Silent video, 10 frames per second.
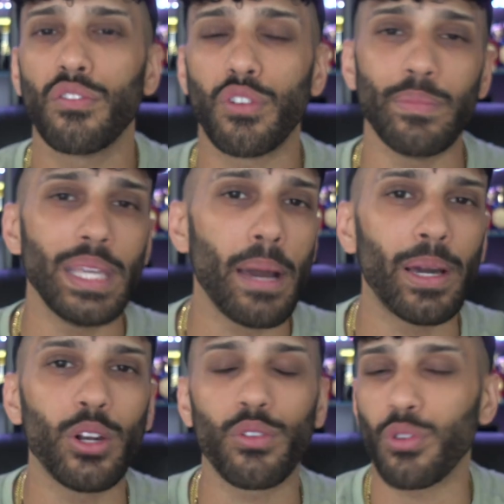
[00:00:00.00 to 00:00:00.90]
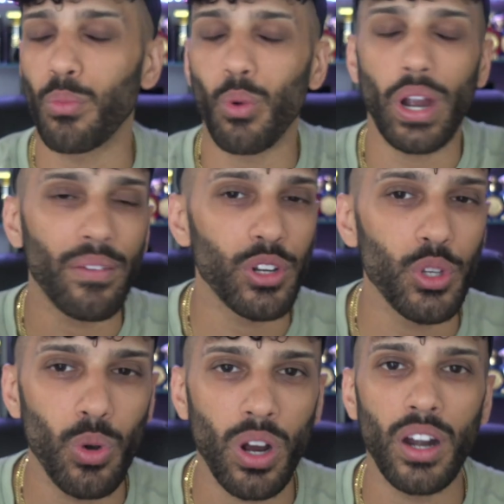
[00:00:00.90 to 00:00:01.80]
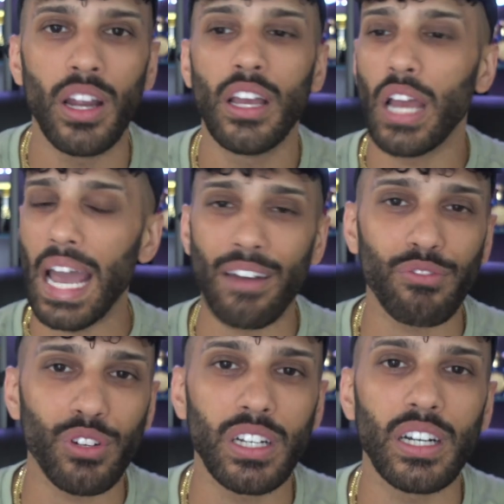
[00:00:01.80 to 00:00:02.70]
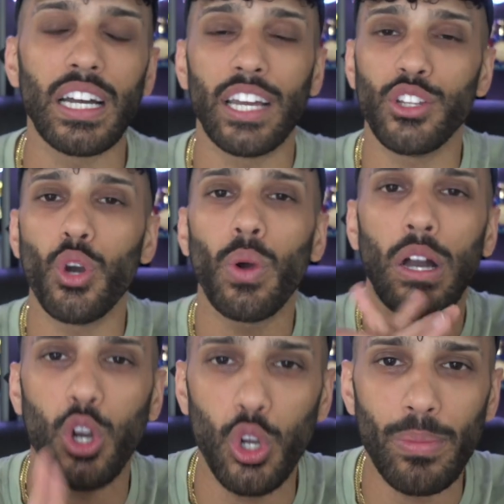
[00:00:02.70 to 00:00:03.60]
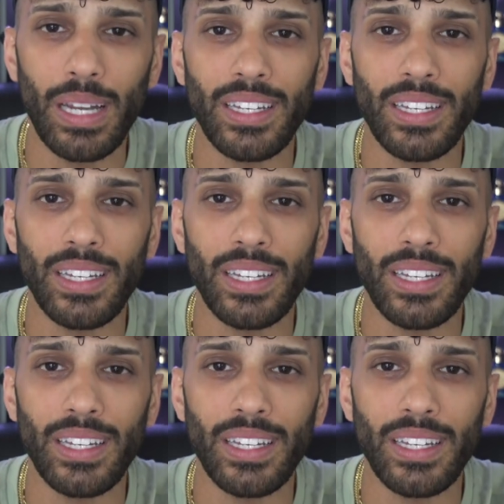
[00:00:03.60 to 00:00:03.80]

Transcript: from Yemen or from wherever you are, Africa, and you know what hulba